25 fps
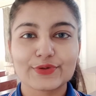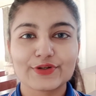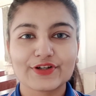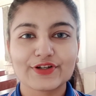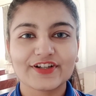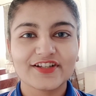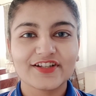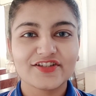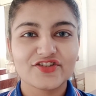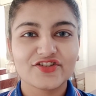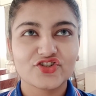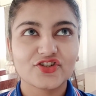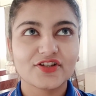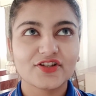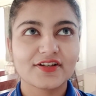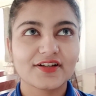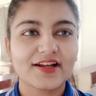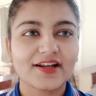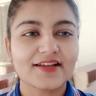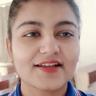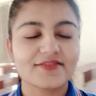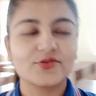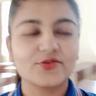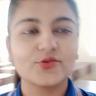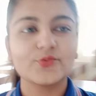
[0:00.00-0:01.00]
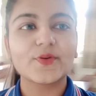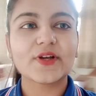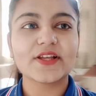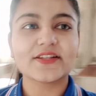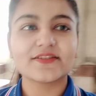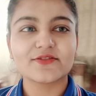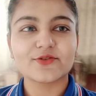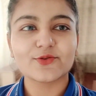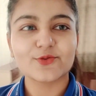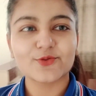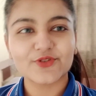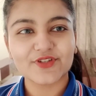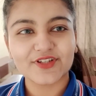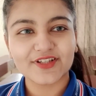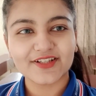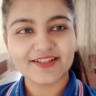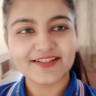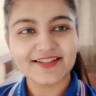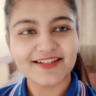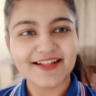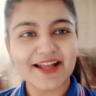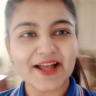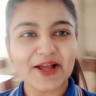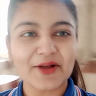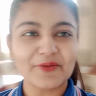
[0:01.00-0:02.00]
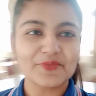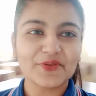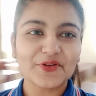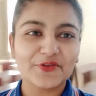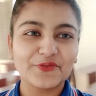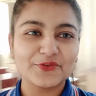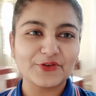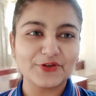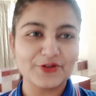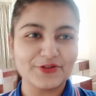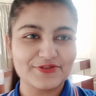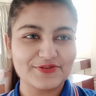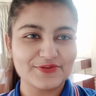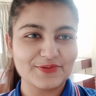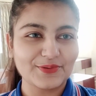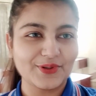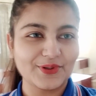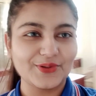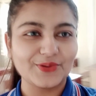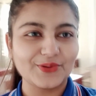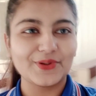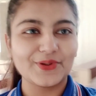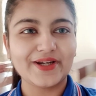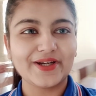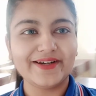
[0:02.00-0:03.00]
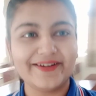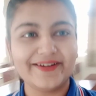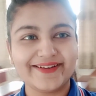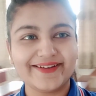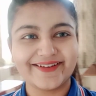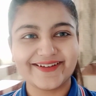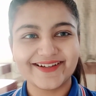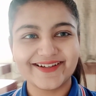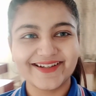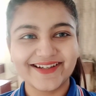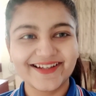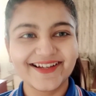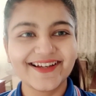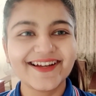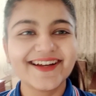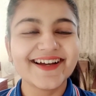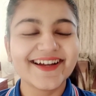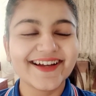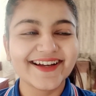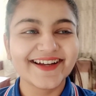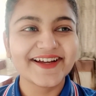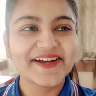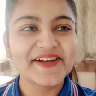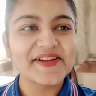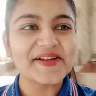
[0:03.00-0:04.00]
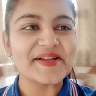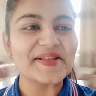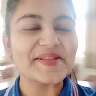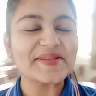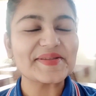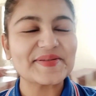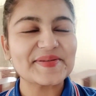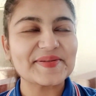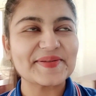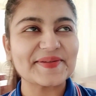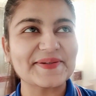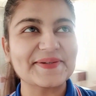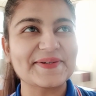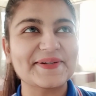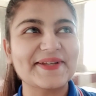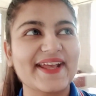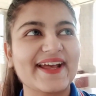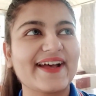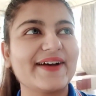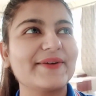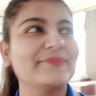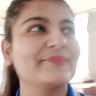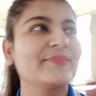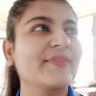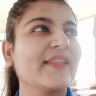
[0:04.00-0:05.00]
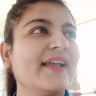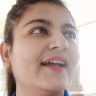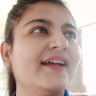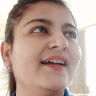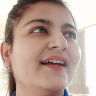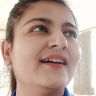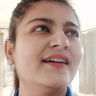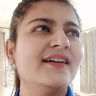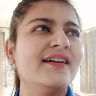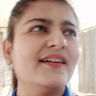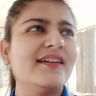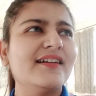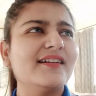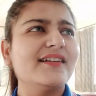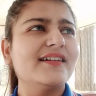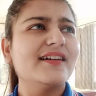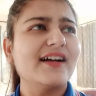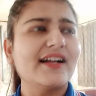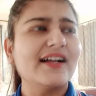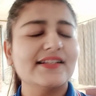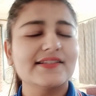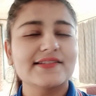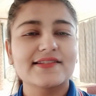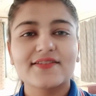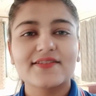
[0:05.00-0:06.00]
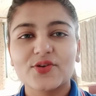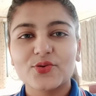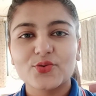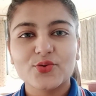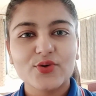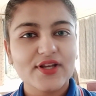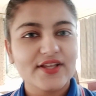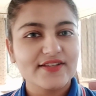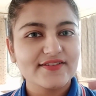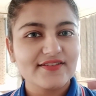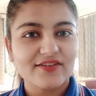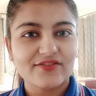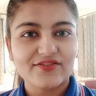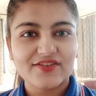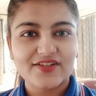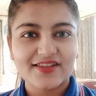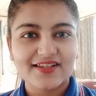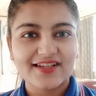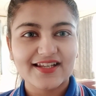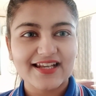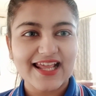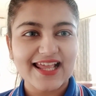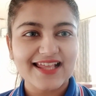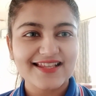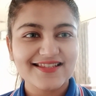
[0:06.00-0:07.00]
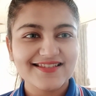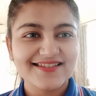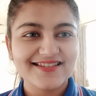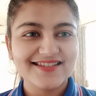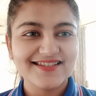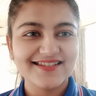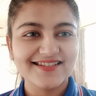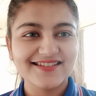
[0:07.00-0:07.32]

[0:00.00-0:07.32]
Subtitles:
Reach the classroom as usual. I'm the first one to enter. So yeah, I'll see you guys after the class.